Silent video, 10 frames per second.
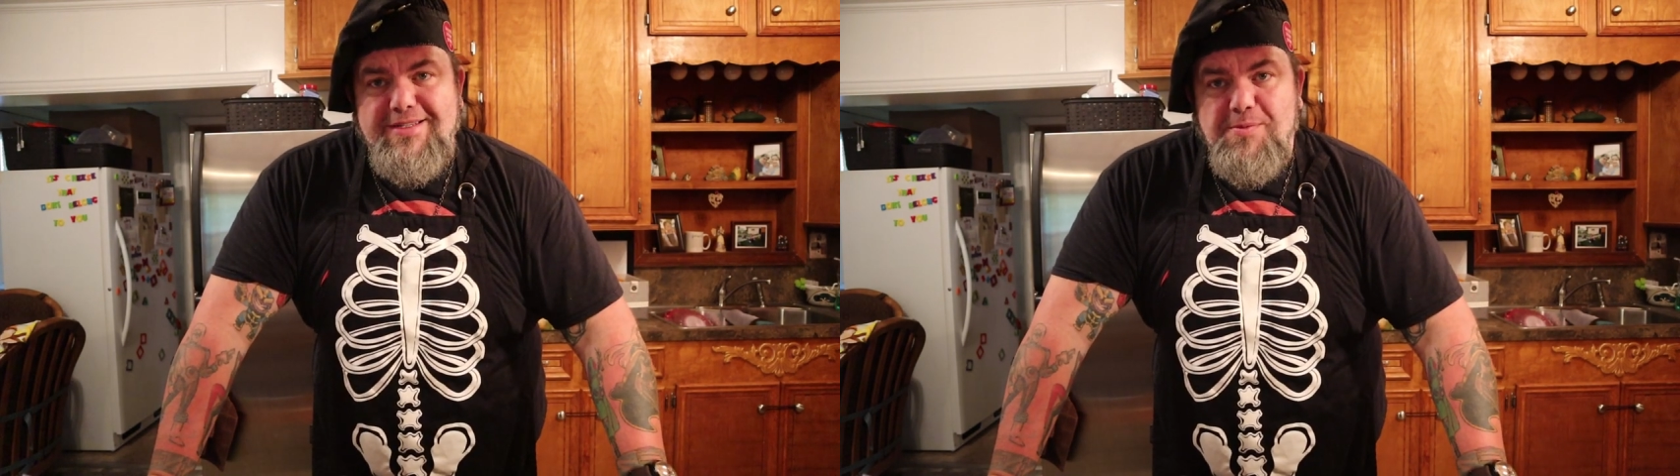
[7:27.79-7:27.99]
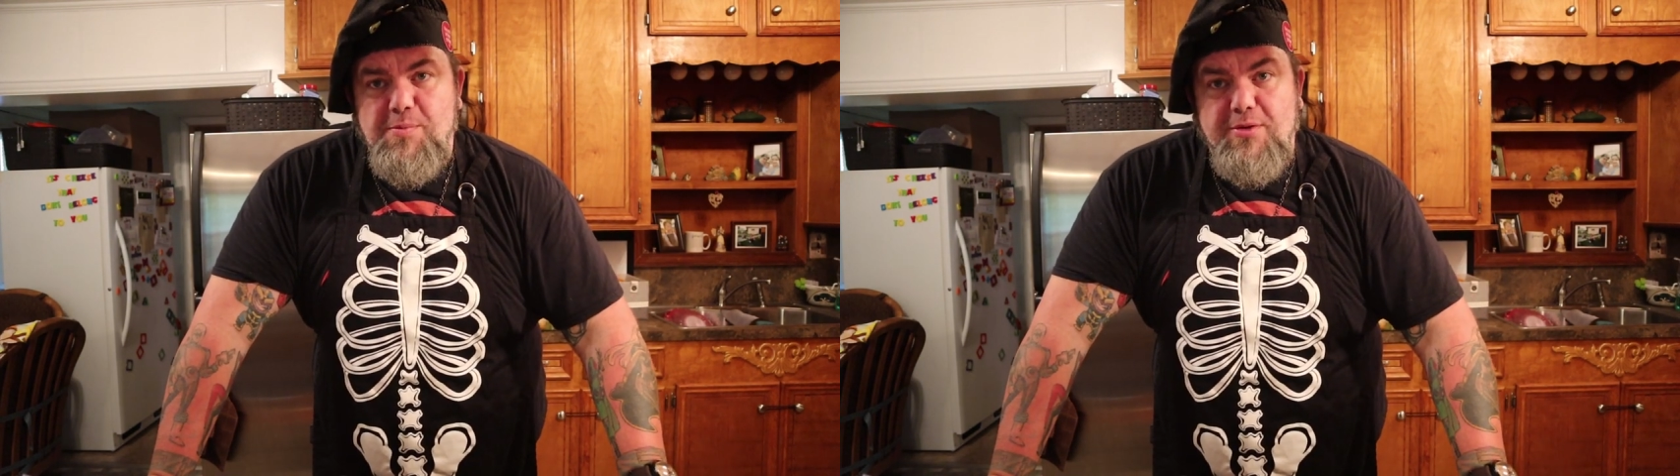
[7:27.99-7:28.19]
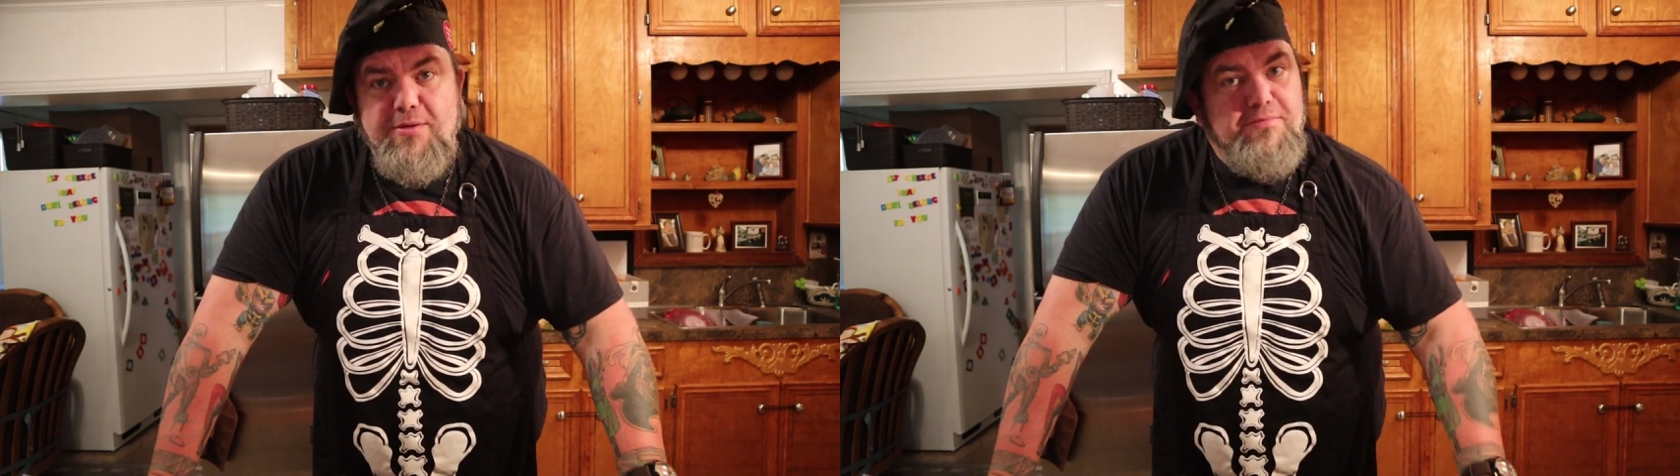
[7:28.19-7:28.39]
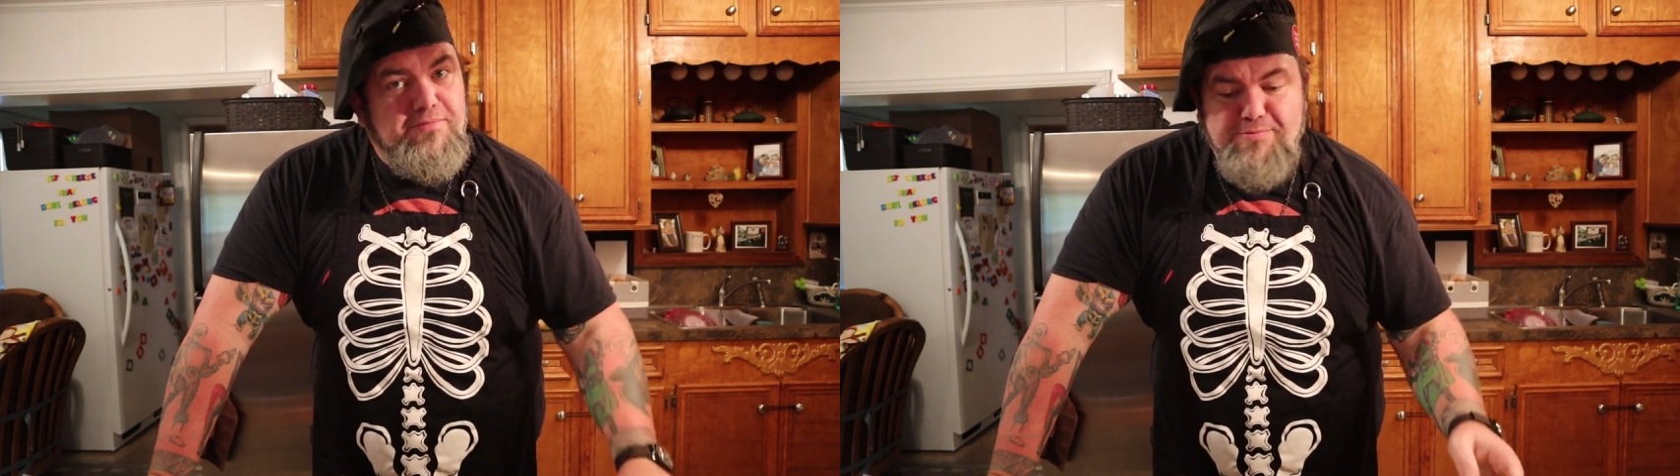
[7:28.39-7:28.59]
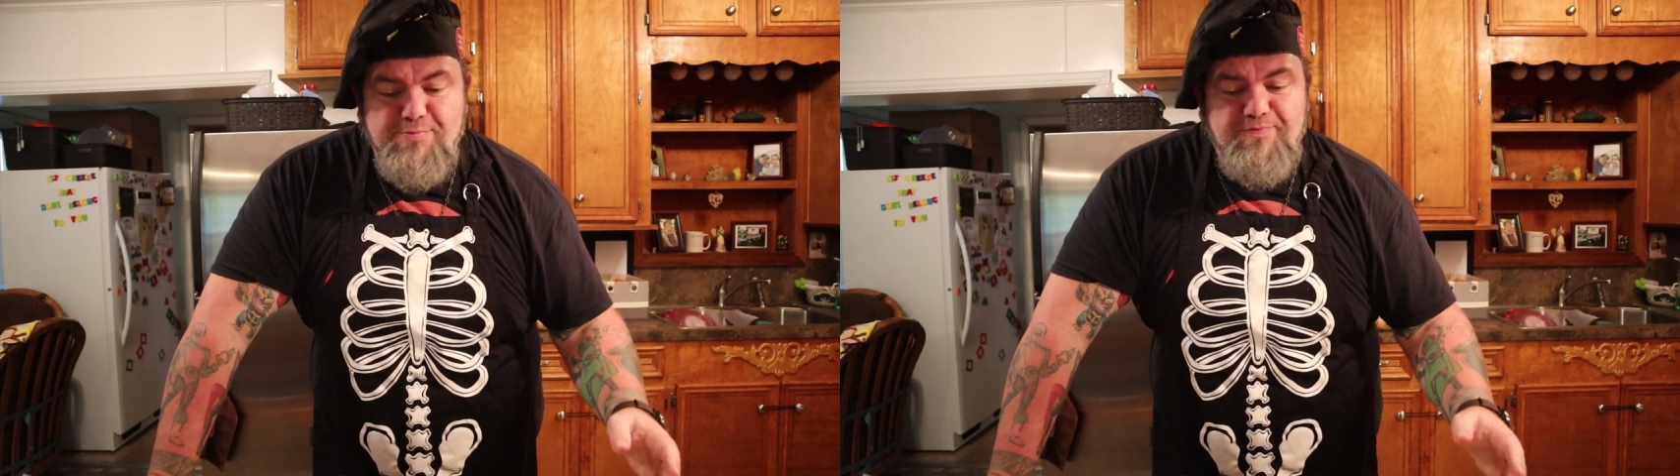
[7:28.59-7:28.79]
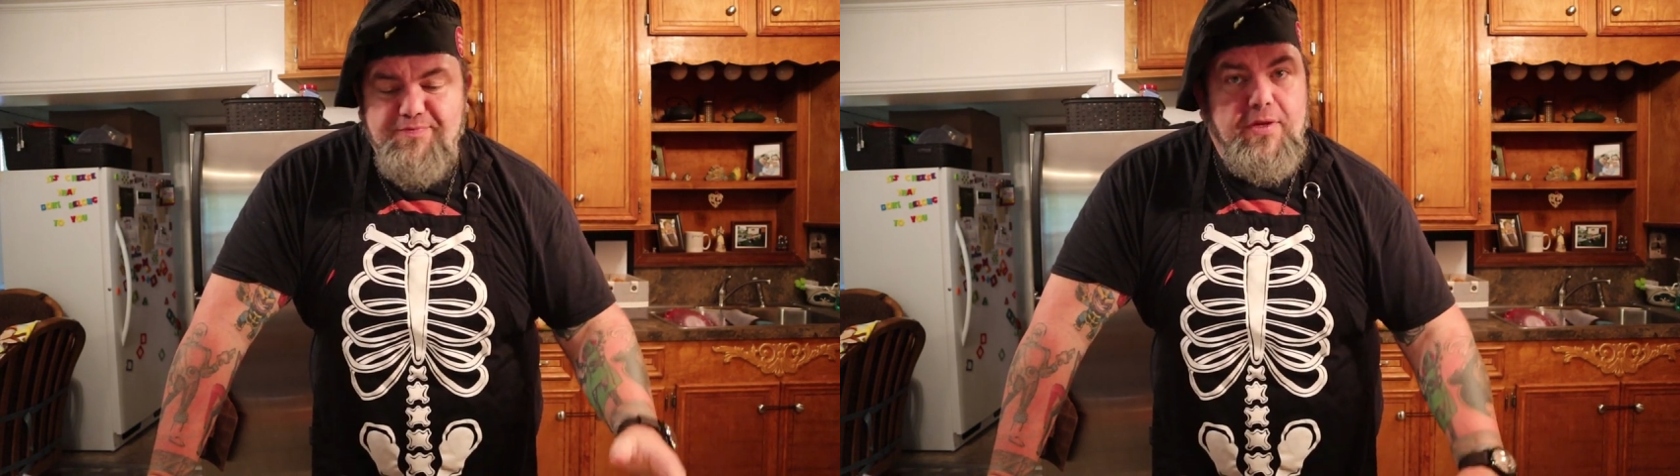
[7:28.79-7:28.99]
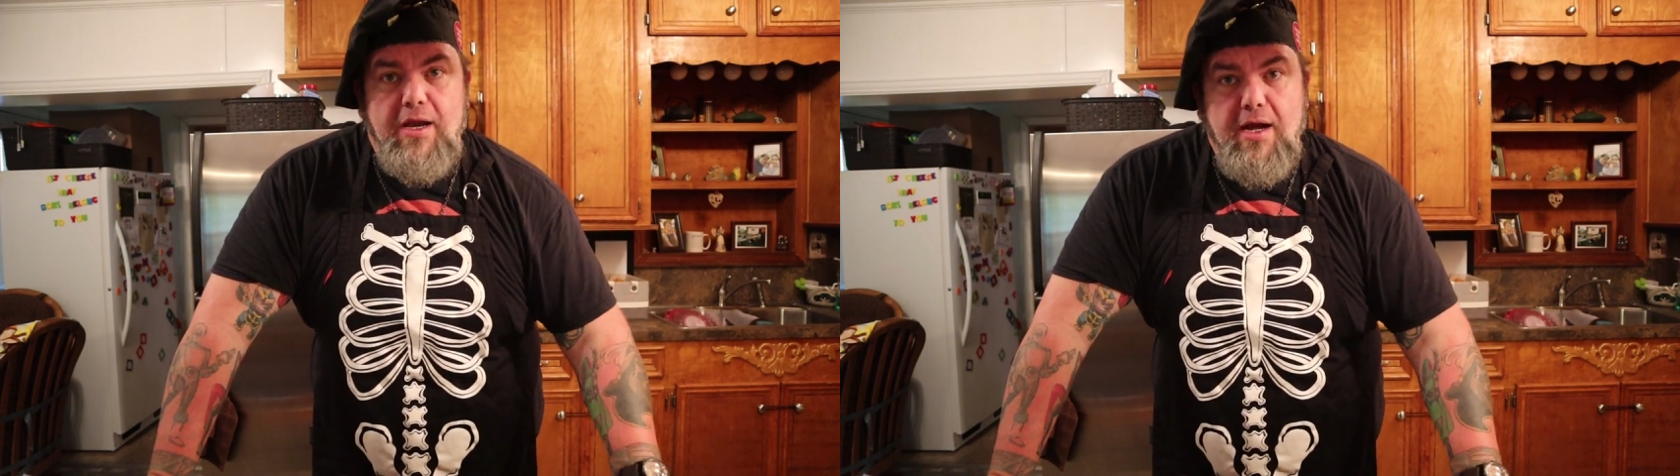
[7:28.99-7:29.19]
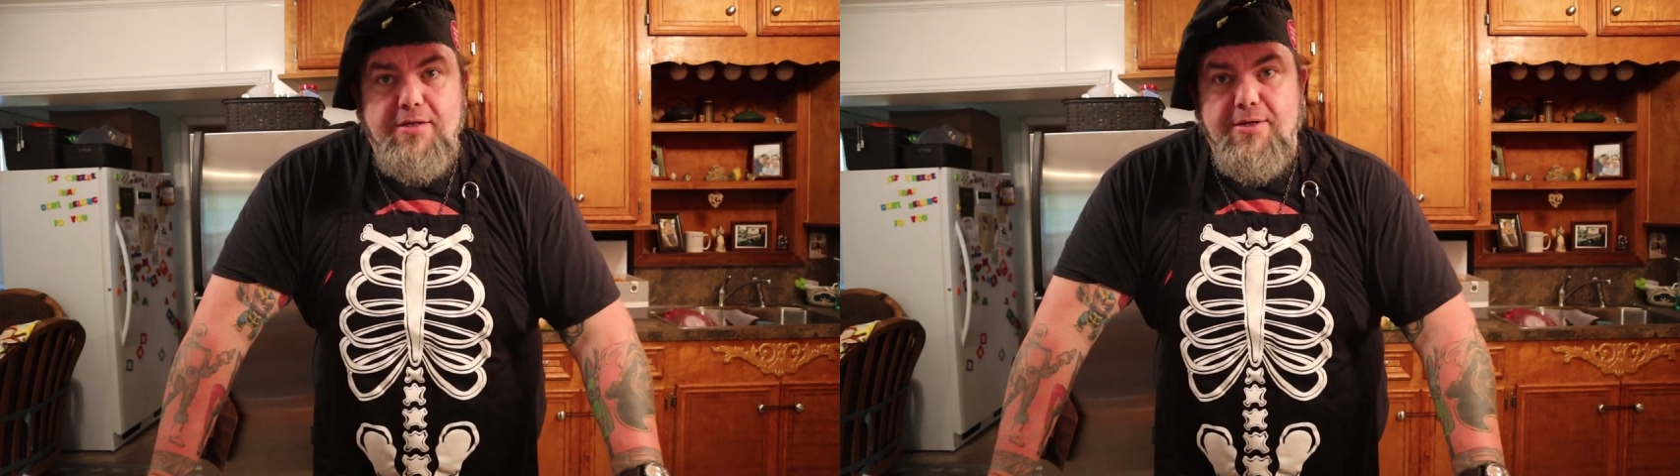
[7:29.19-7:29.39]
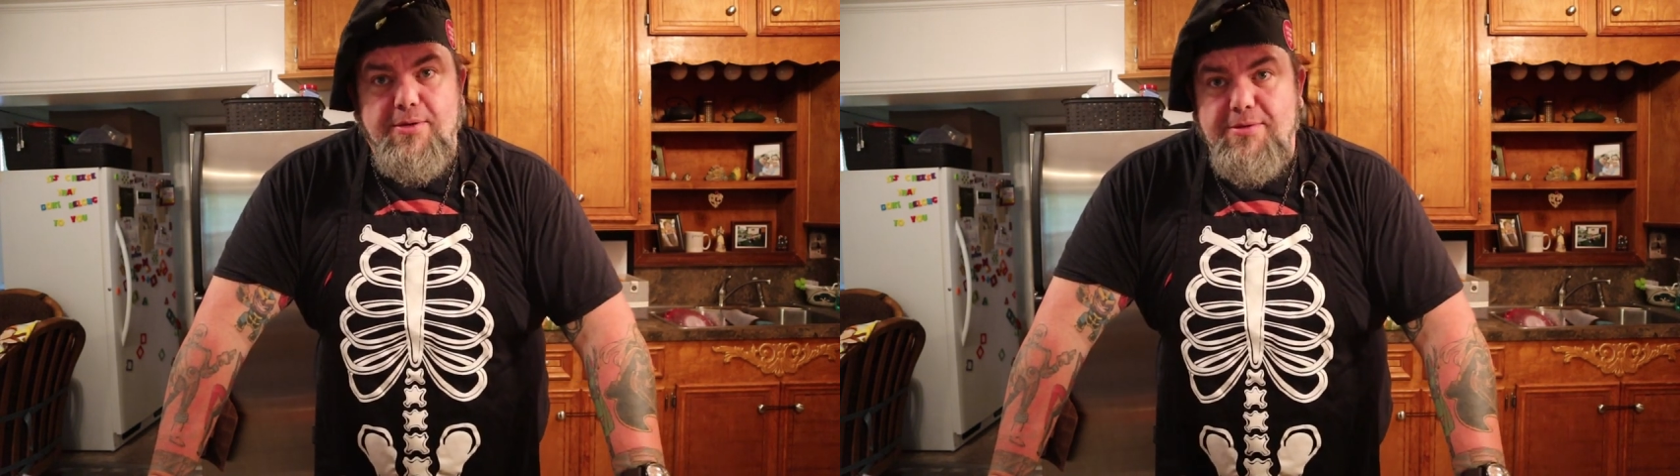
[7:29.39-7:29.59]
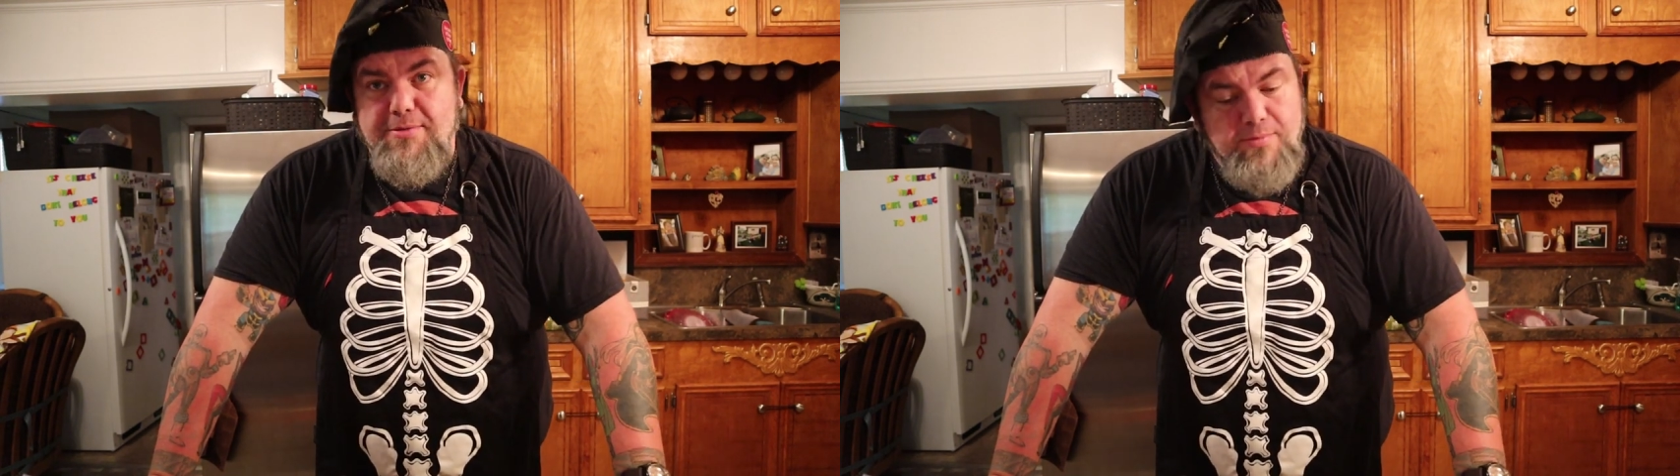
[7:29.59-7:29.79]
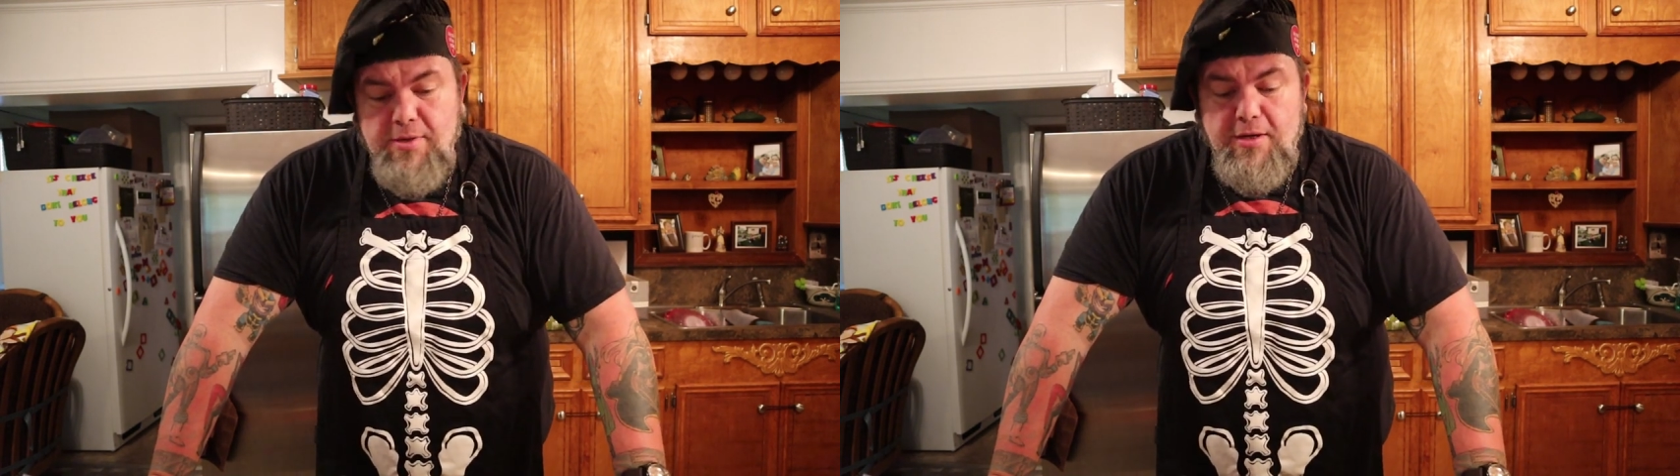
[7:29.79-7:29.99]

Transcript: simple nachos.